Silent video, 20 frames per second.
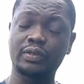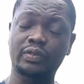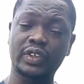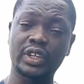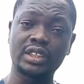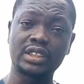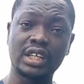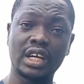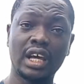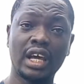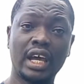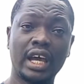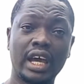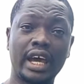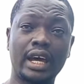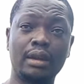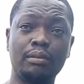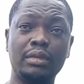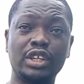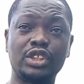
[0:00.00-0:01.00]
of it.
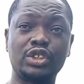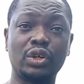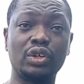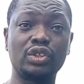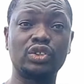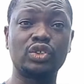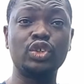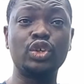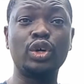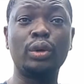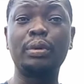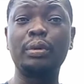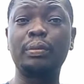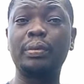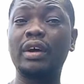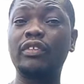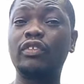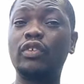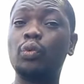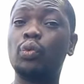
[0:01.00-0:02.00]
And make sure also you're
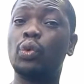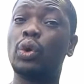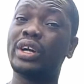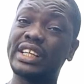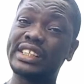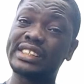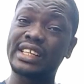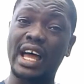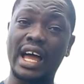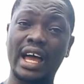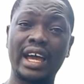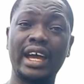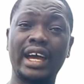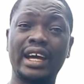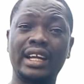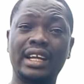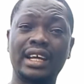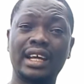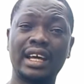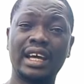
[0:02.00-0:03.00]
prepared for what is
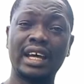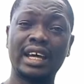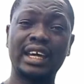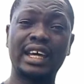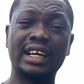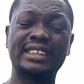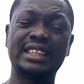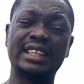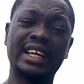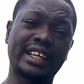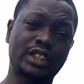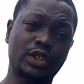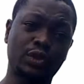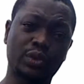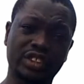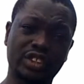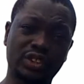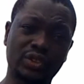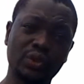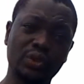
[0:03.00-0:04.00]
ahead. Get an
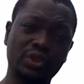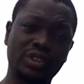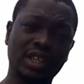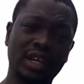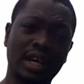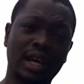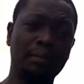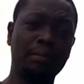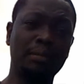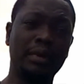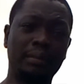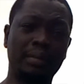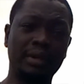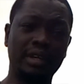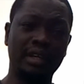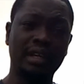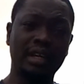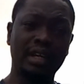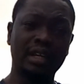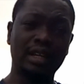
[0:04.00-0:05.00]
extra suit.
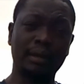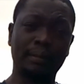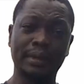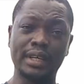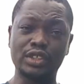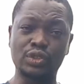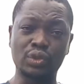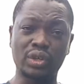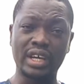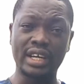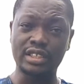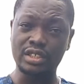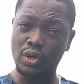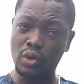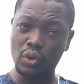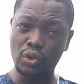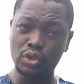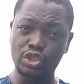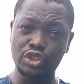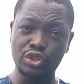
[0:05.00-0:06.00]
Maybe the place will get
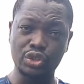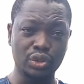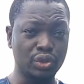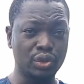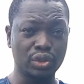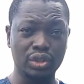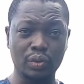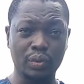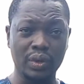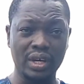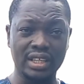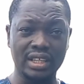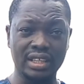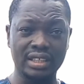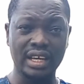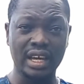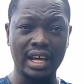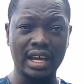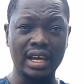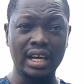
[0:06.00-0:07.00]
cold, you don't know the weather
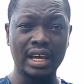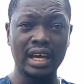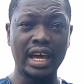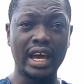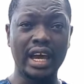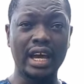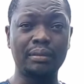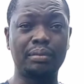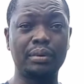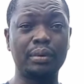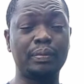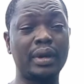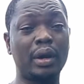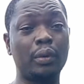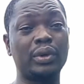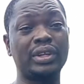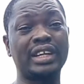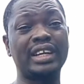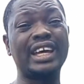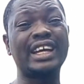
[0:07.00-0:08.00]
there, and prepare
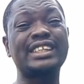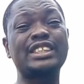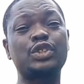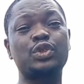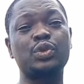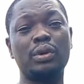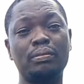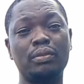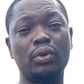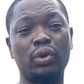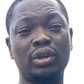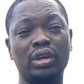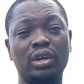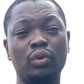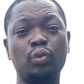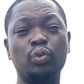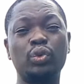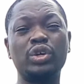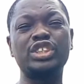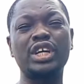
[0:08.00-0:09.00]
with an extra money,
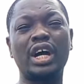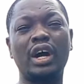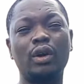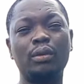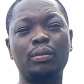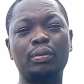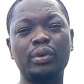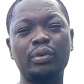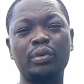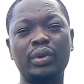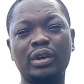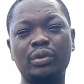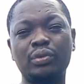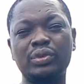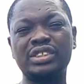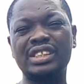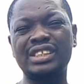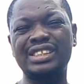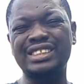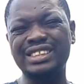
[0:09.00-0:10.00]
which are all
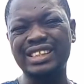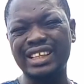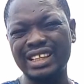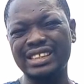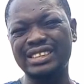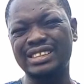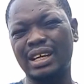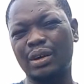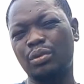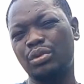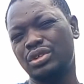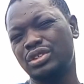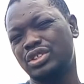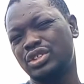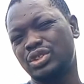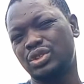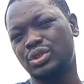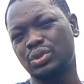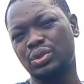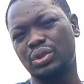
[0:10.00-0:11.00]
prerequisite skills I want
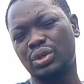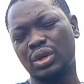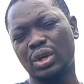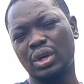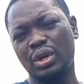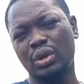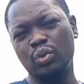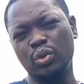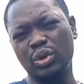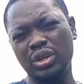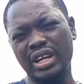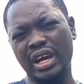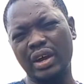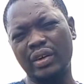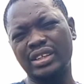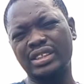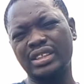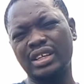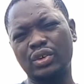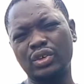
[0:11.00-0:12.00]
you to
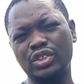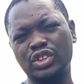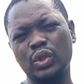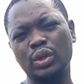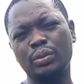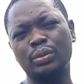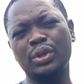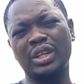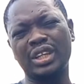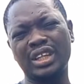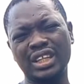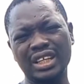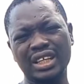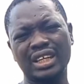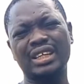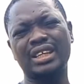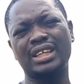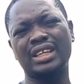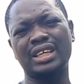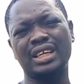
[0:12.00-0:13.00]
redirect and considerably think
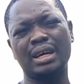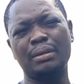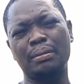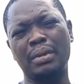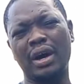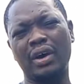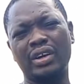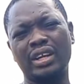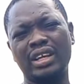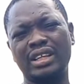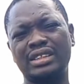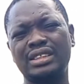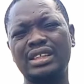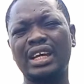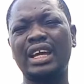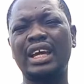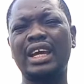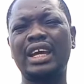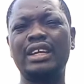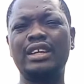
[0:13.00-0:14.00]
about it
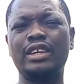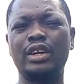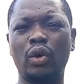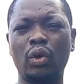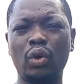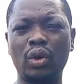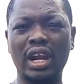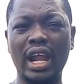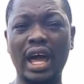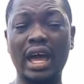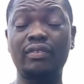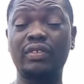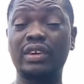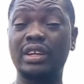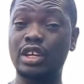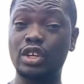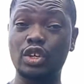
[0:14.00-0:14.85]
in your own life in